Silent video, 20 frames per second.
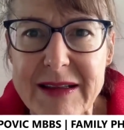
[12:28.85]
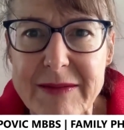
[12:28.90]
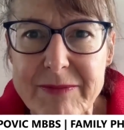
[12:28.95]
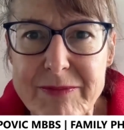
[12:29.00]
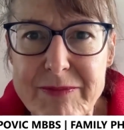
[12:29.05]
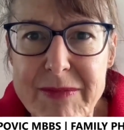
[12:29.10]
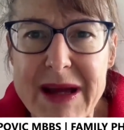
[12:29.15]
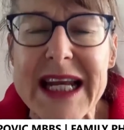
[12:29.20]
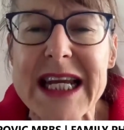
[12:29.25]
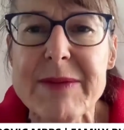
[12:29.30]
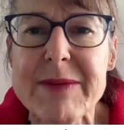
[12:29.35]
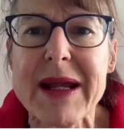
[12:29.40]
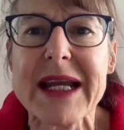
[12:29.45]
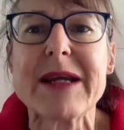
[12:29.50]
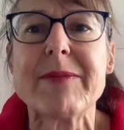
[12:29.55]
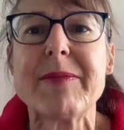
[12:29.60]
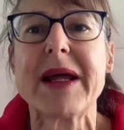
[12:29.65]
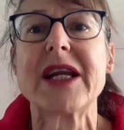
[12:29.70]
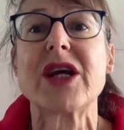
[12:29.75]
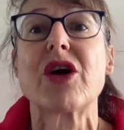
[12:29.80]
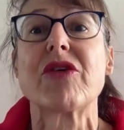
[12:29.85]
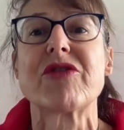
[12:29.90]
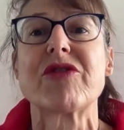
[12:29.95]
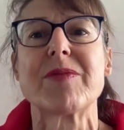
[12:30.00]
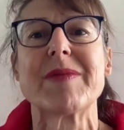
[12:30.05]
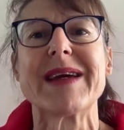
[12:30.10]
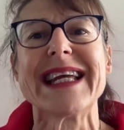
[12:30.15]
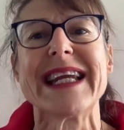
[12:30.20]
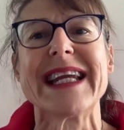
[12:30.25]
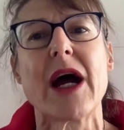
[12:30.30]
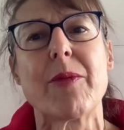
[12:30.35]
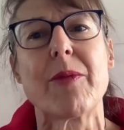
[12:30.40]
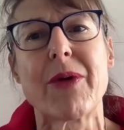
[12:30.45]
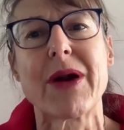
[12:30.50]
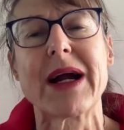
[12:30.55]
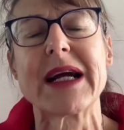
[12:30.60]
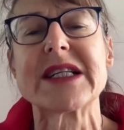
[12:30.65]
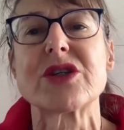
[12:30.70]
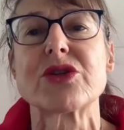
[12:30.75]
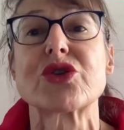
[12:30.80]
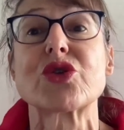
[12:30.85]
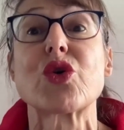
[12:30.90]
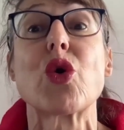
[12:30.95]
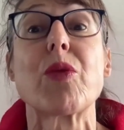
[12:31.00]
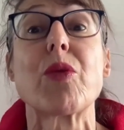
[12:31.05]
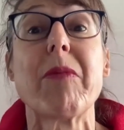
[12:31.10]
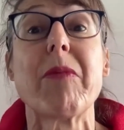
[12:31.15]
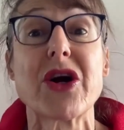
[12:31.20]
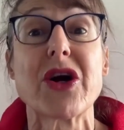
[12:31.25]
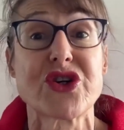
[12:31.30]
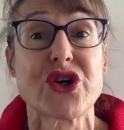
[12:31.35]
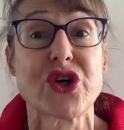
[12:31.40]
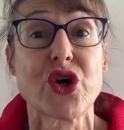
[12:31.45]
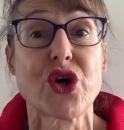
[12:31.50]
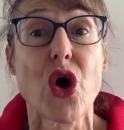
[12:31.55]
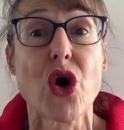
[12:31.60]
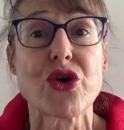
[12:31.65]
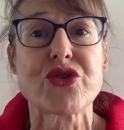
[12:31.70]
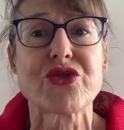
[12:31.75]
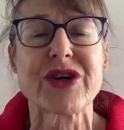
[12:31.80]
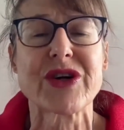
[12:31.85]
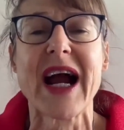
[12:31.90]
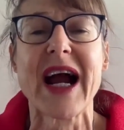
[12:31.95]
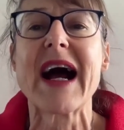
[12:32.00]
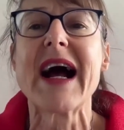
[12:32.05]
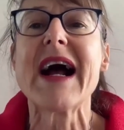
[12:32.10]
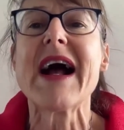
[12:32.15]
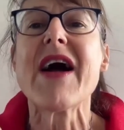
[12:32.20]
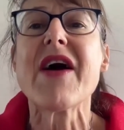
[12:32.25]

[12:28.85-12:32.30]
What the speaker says: many of them in our brain cells called mitochondria.